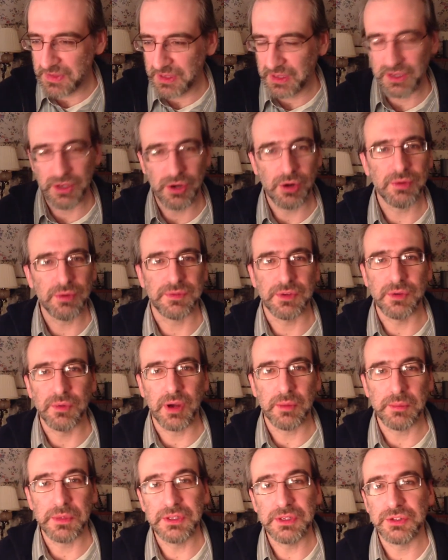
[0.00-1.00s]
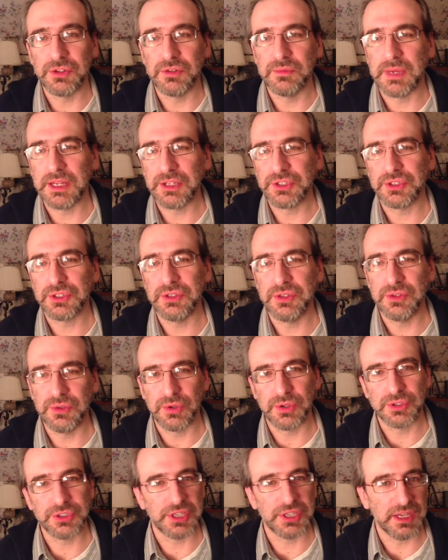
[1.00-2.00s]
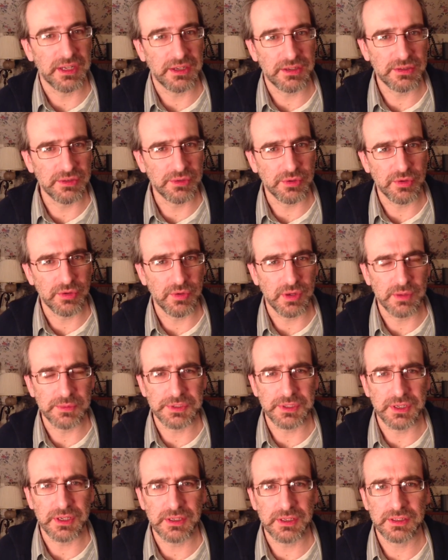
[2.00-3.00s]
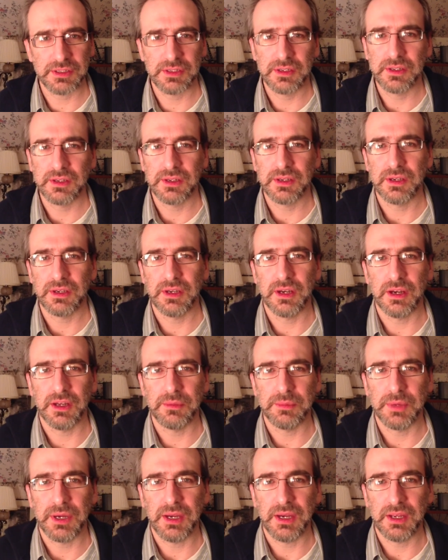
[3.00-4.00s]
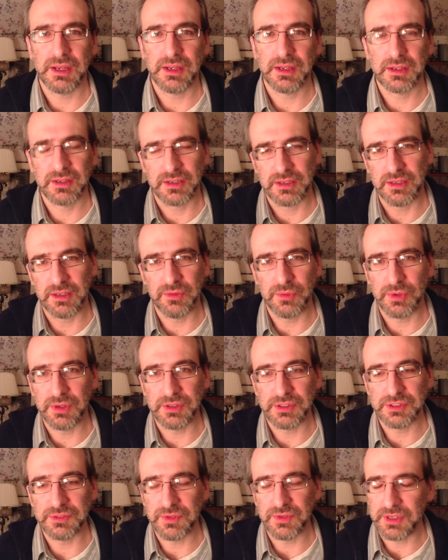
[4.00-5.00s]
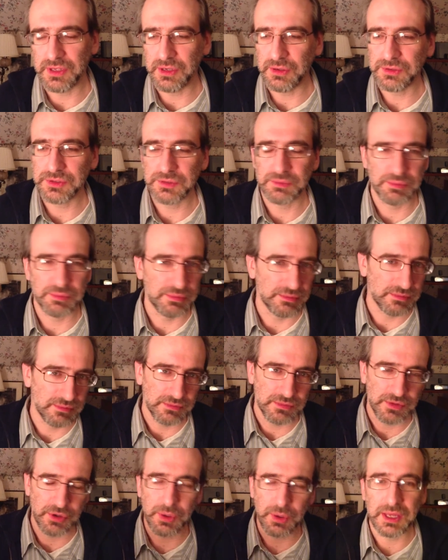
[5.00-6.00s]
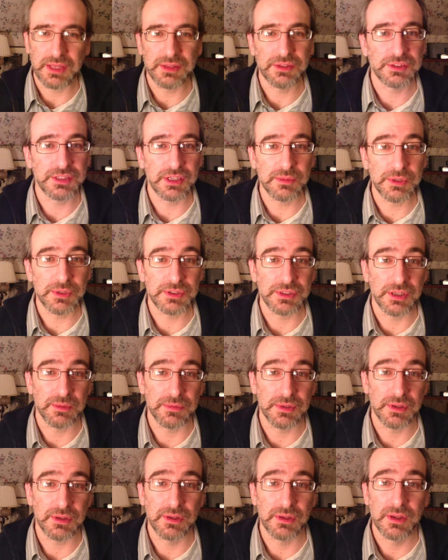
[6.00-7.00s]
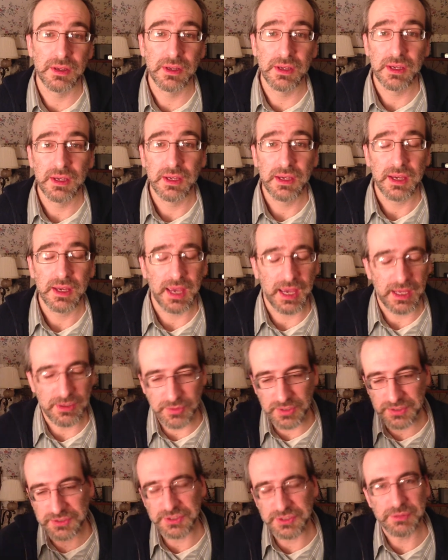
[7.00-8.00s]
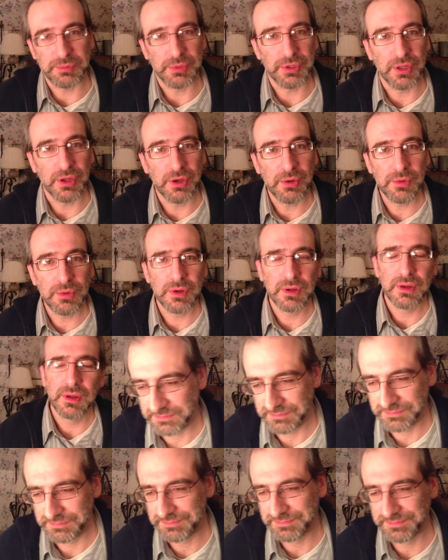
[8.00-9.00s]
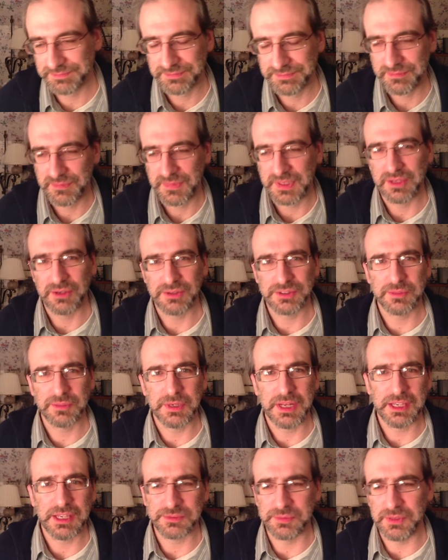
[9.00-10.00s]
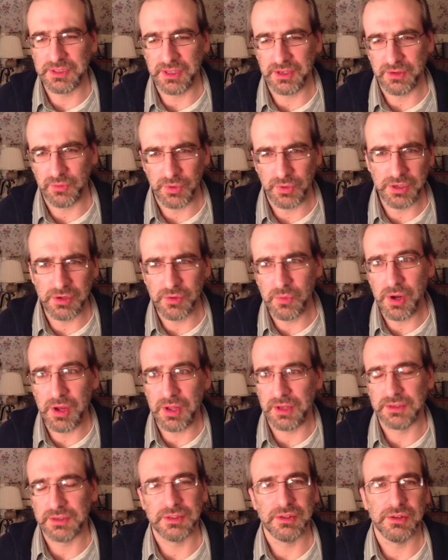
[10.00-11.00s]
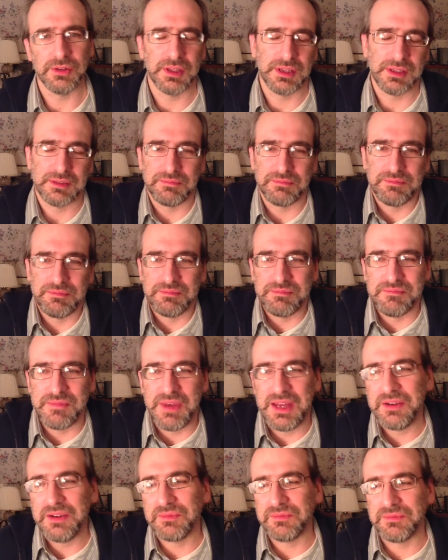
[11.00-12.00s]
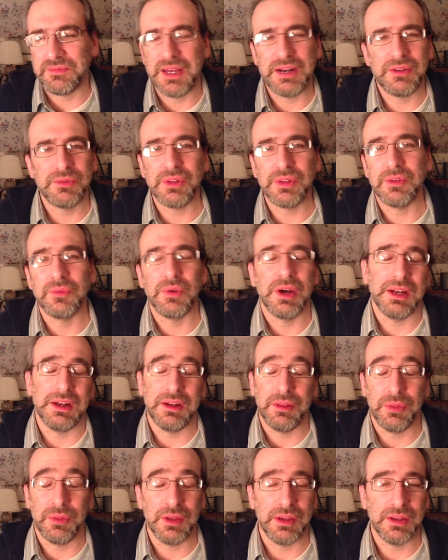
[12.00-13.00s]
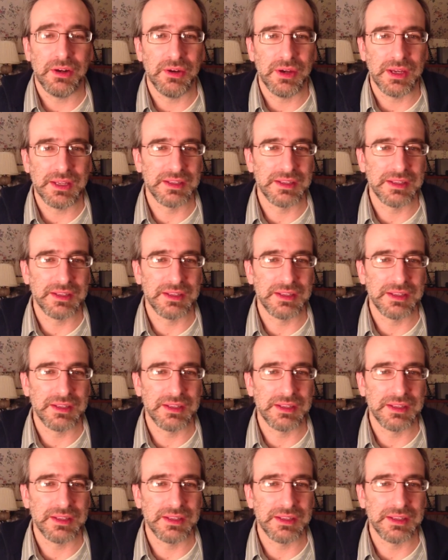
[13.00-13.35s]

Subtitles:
you know, if you want me to mention your channel or website in one of these videos, go ahead and send me something. Address is below. You know, someone asked me, like, what do you want? You know, like, I don't really want anything. You know,